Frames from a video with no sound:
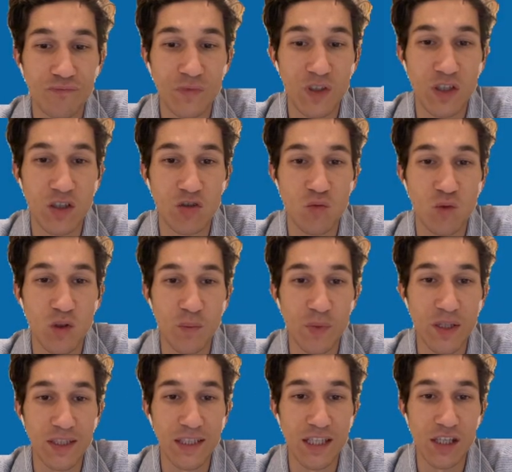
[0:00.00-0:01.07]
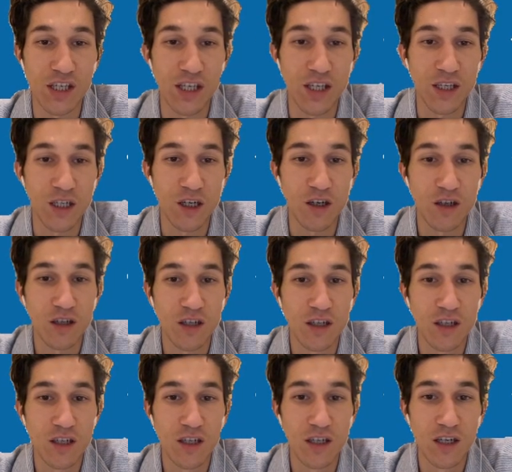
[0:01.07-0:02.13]
just wanna build city here.
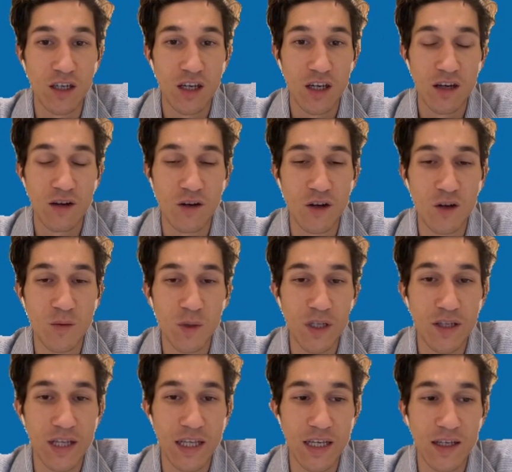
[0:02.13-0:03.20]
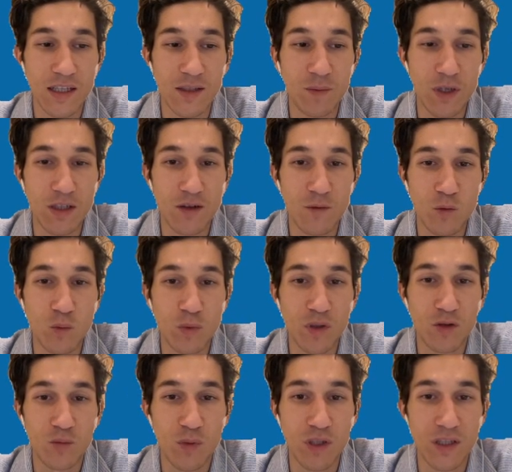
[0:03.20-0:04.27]
Oh, but I think it's better would be
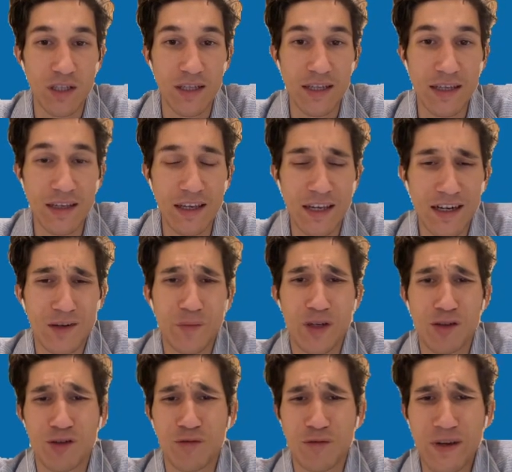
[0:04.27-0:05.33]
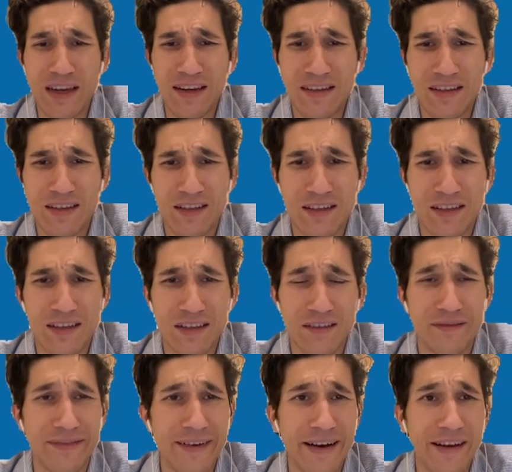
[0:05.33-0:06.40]
to build the here because of 8
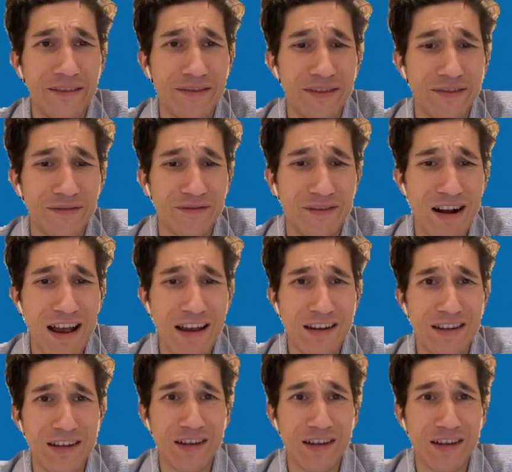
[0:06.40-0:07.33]
and 5, right?